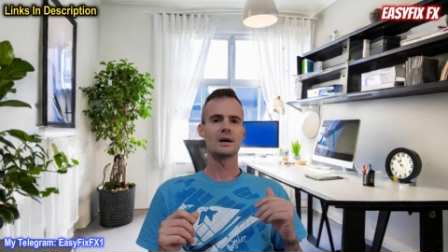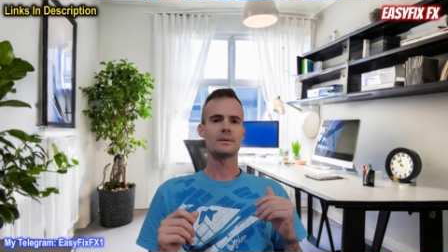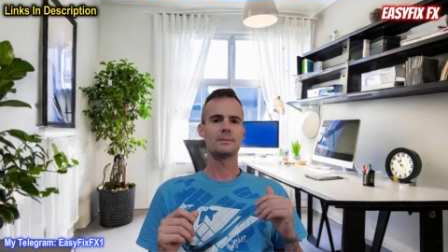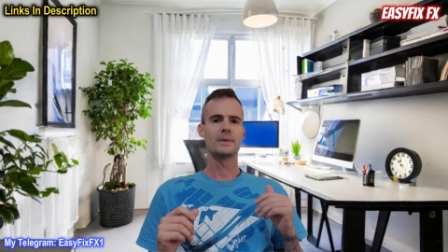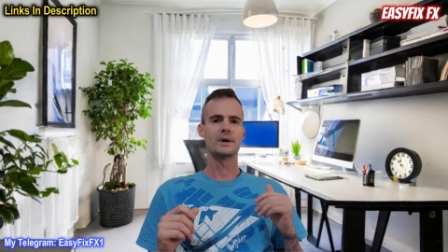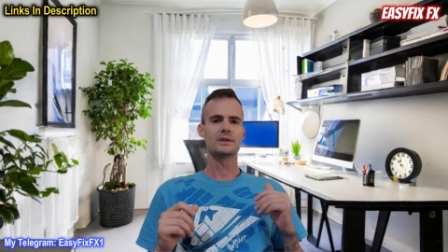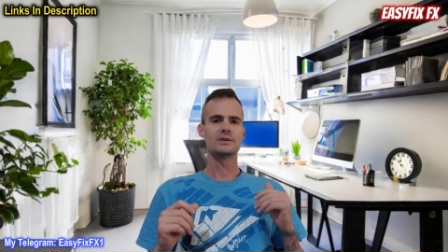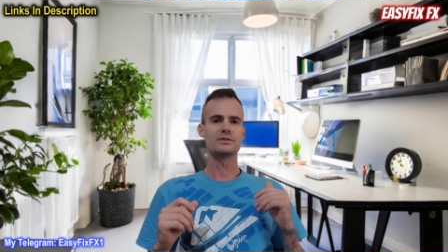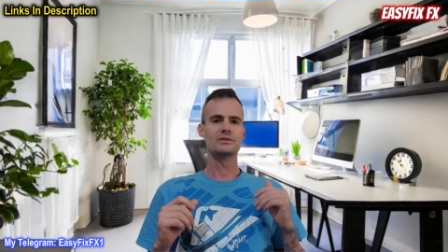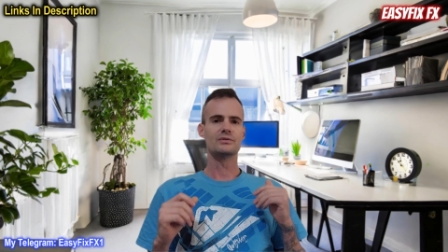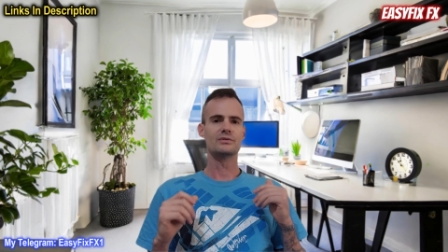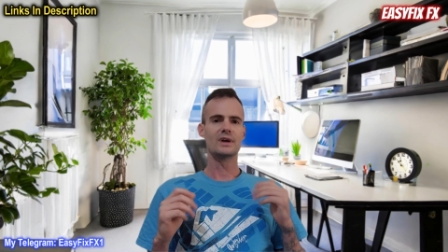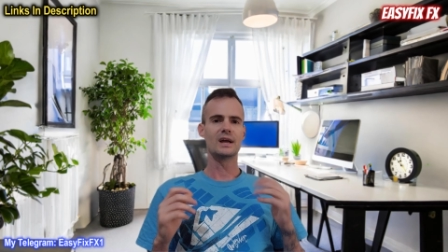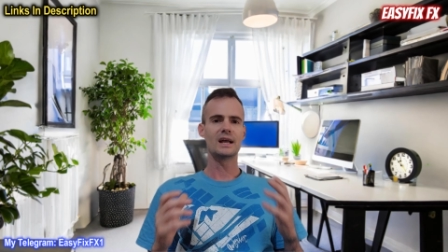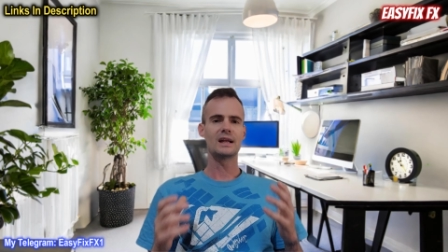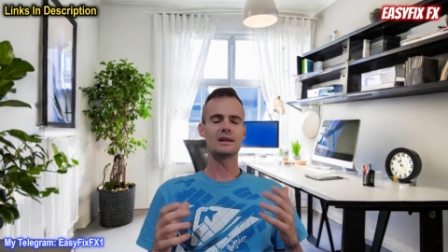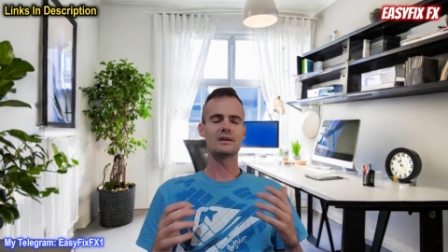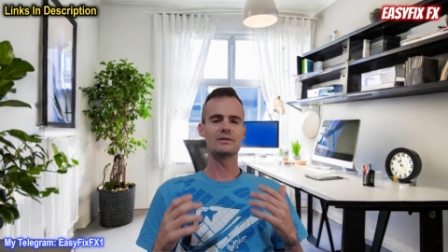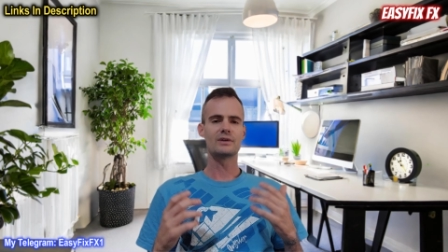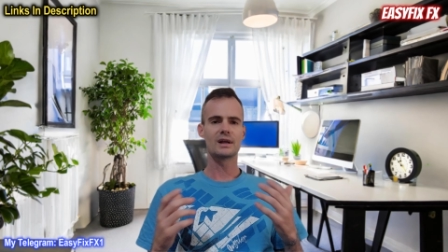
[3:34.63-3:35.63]
but you
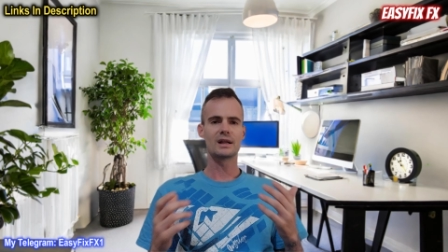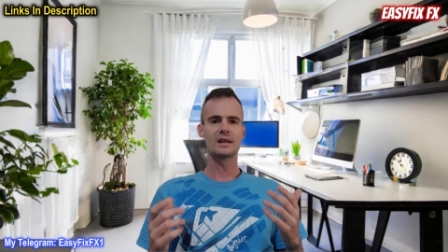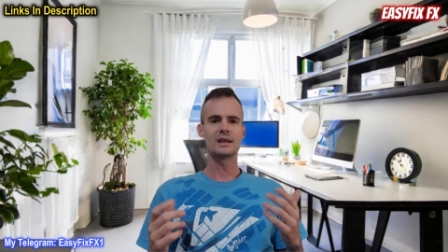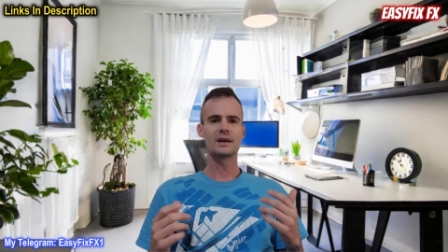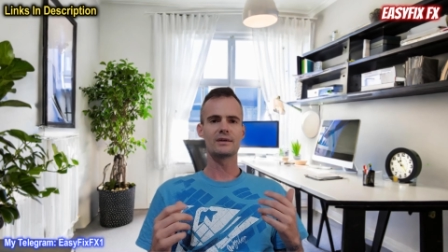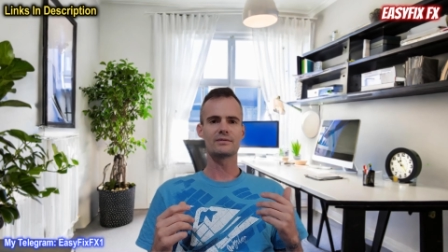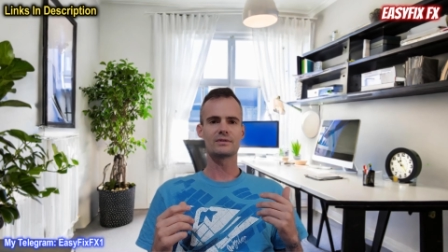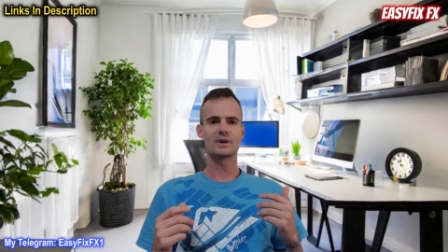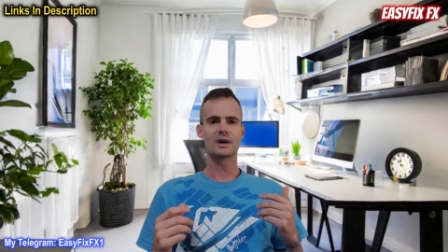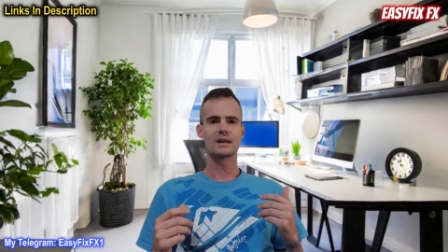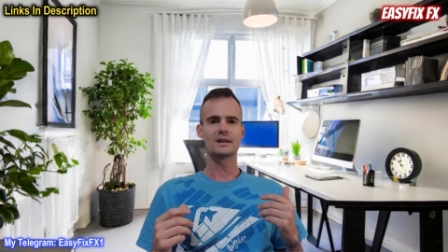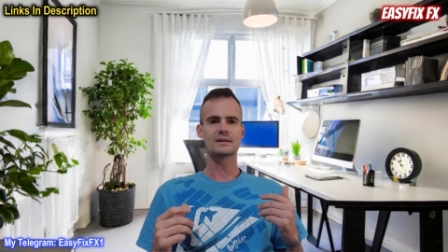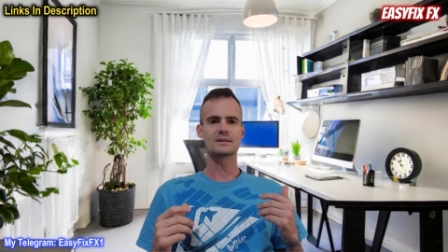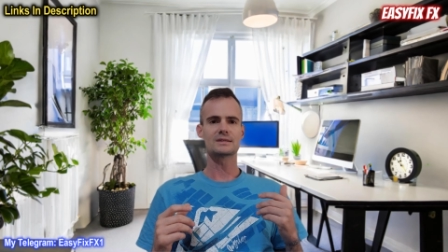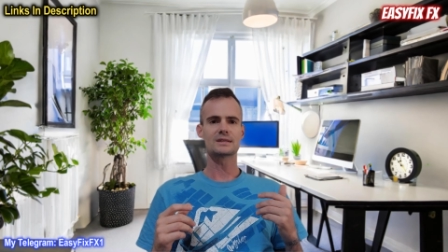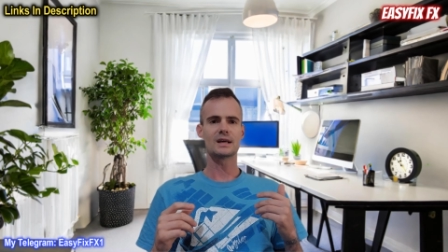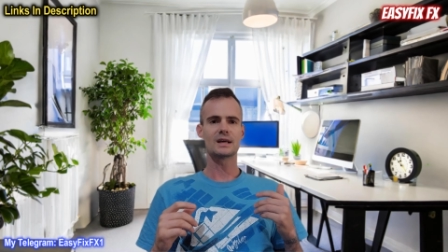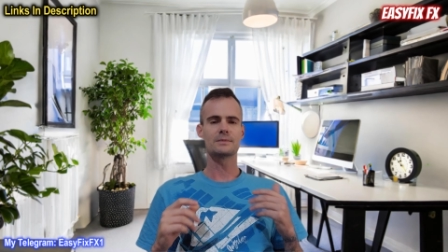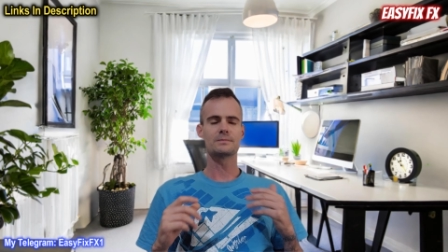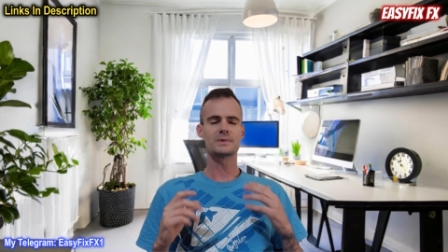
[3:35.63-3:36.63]
really, really have to
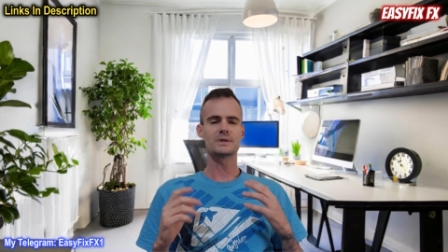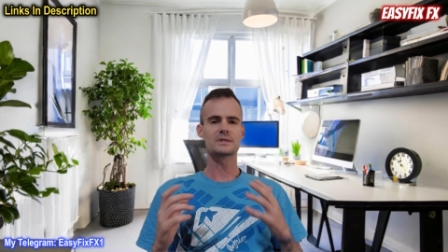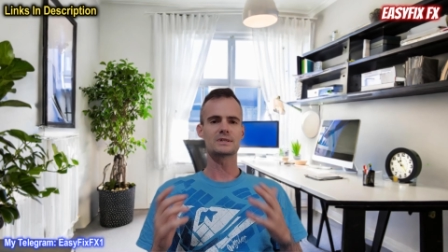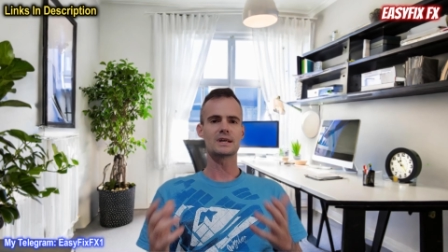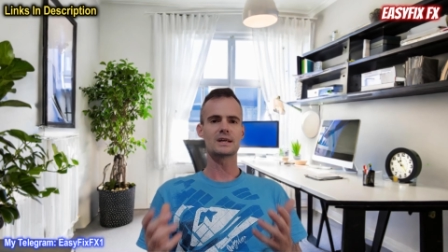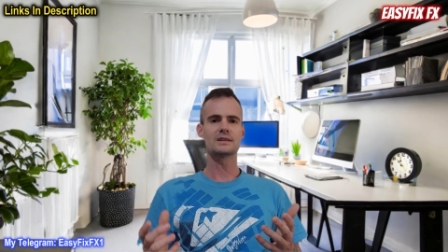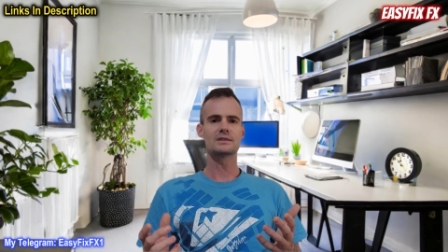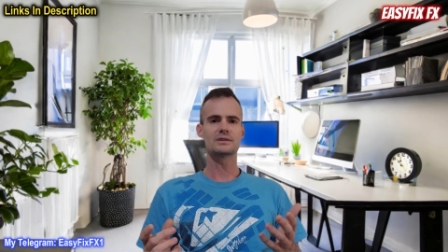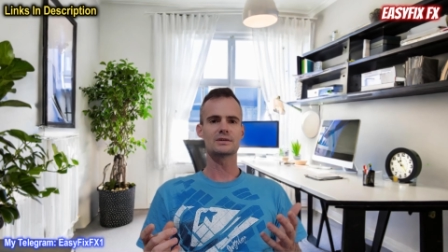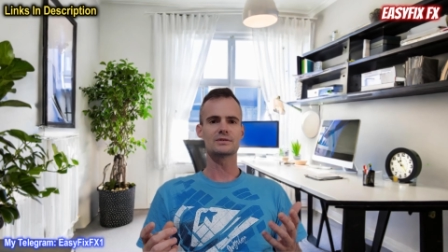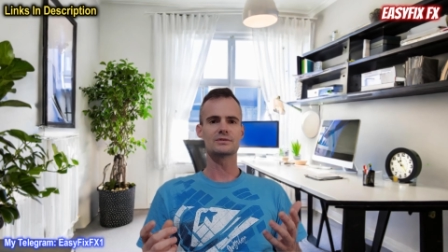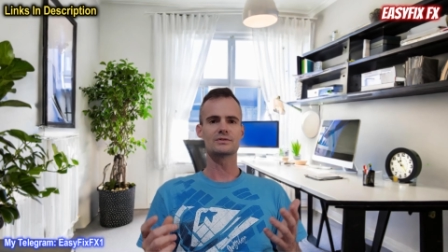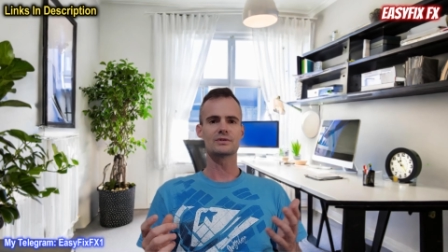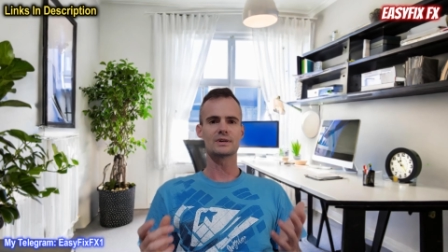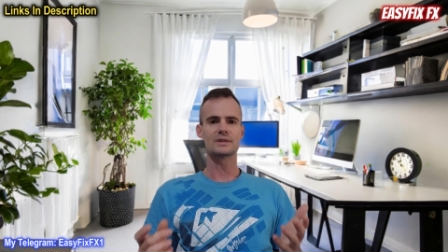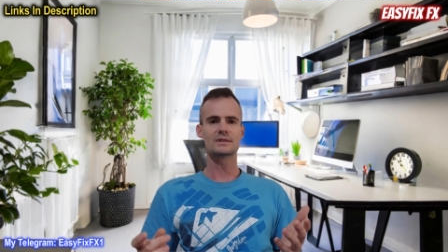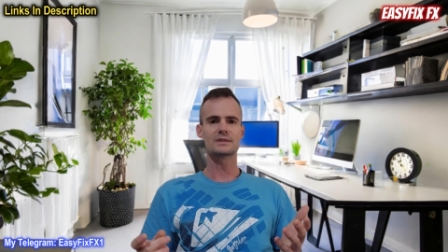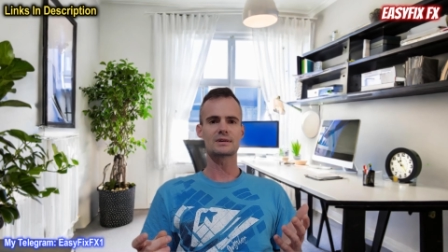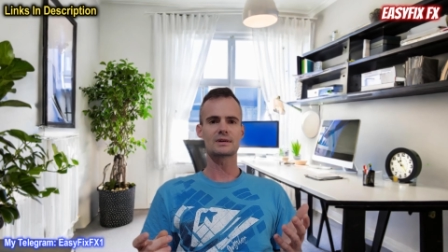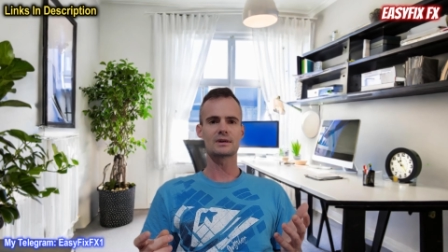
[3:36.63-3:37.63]
understand percentage
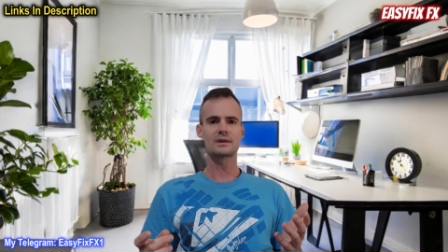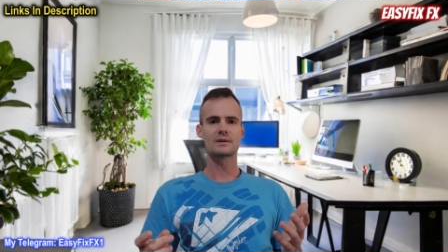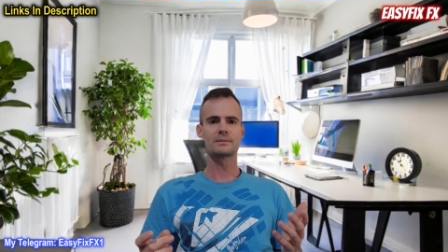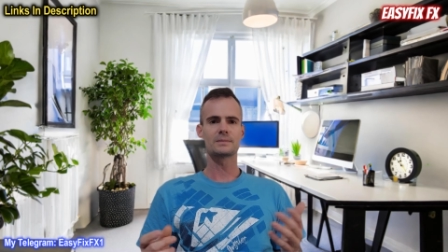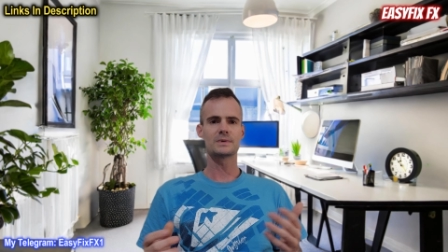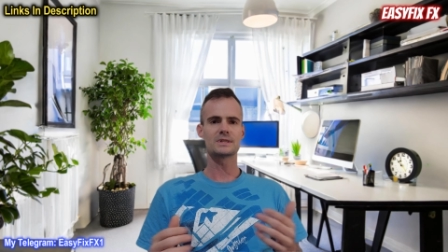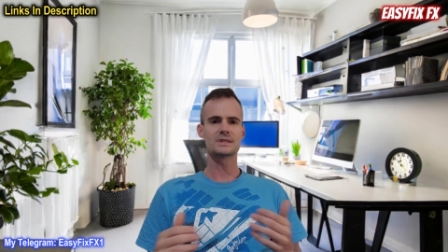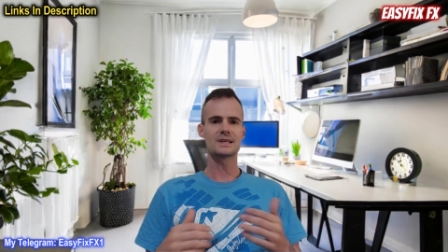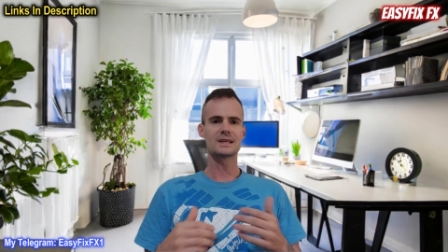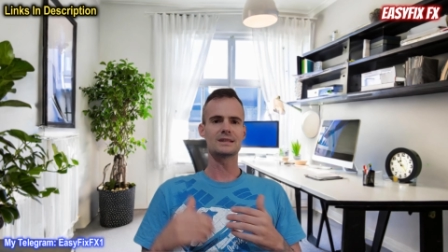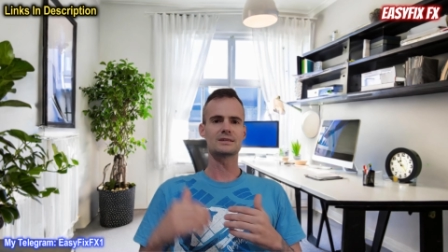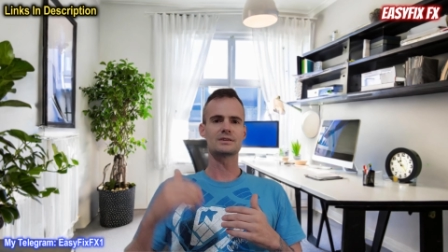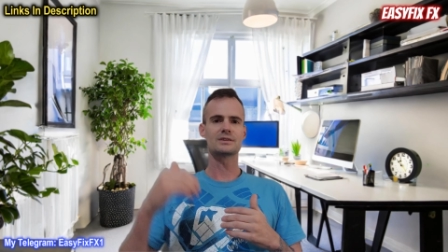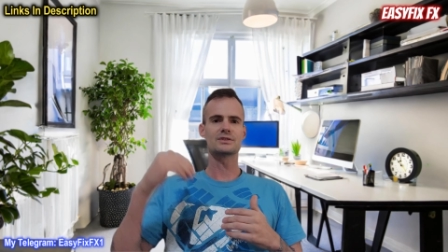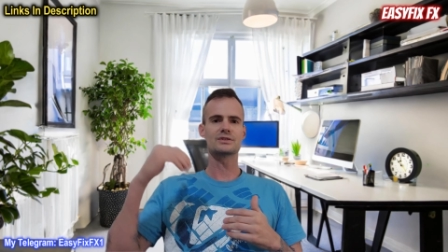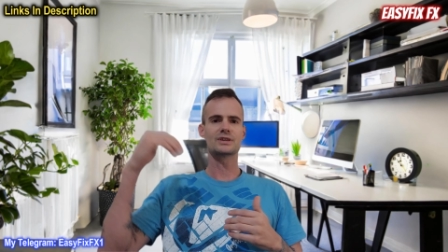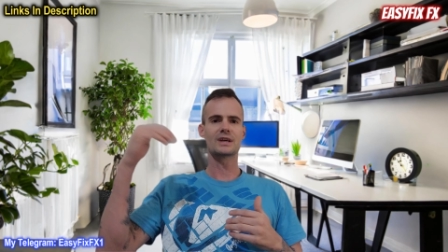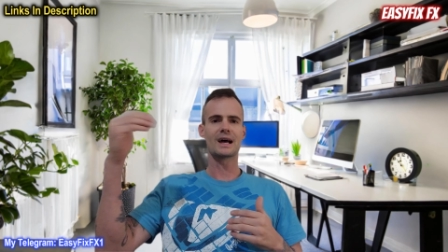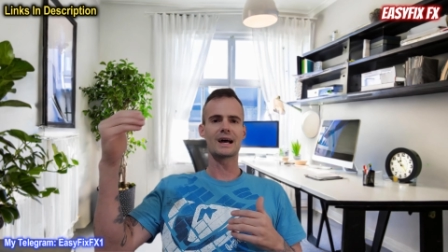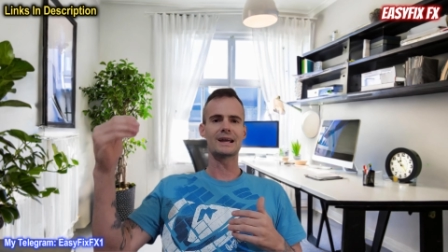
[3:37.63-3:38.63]
risk,
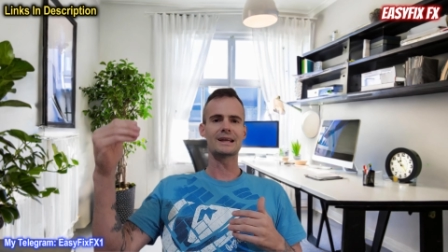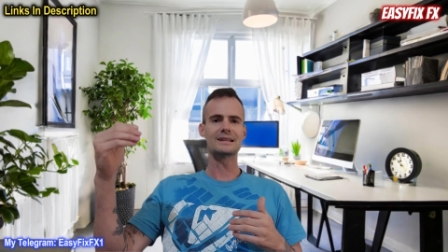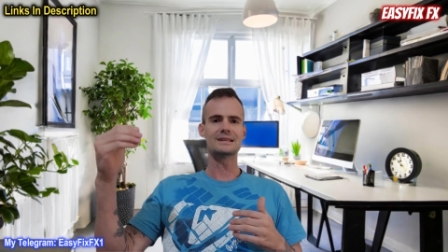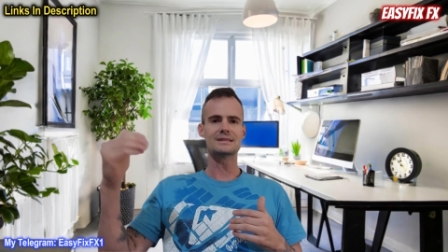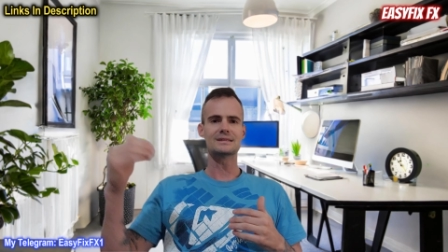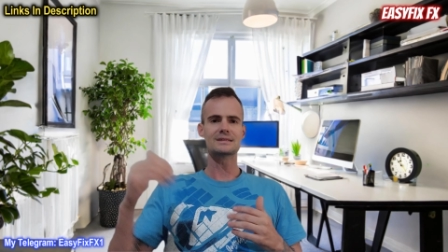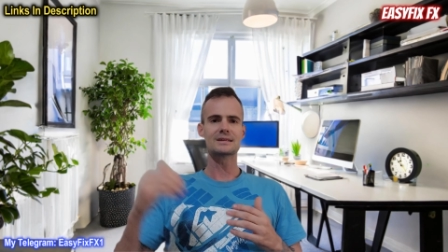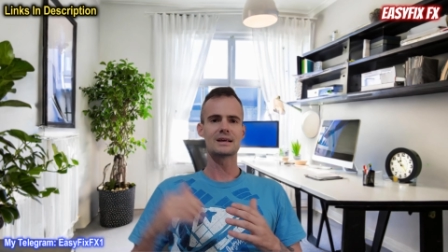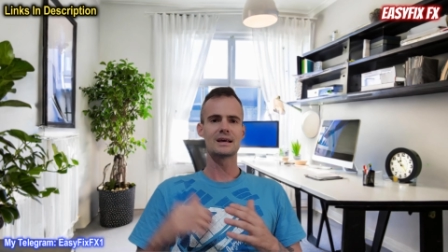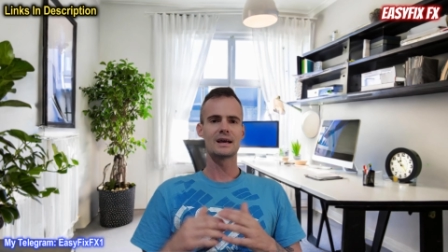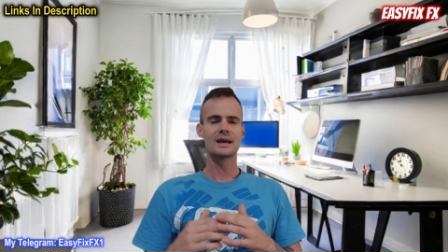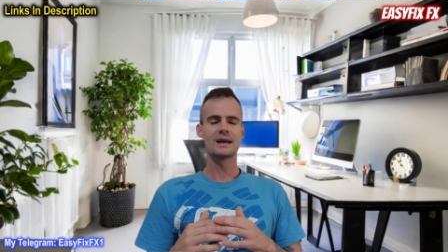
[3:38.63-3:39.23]
percentage gains,